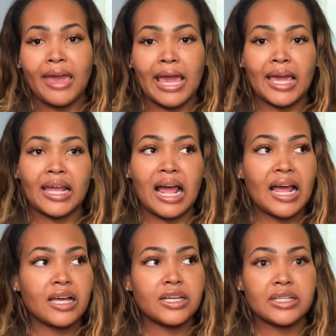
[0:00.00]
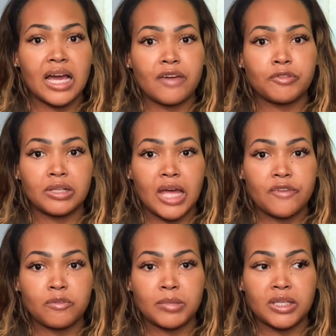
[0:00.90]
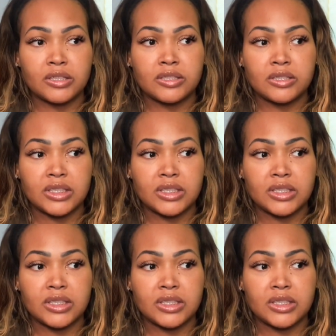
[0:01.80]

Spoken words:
And I could not for the life of me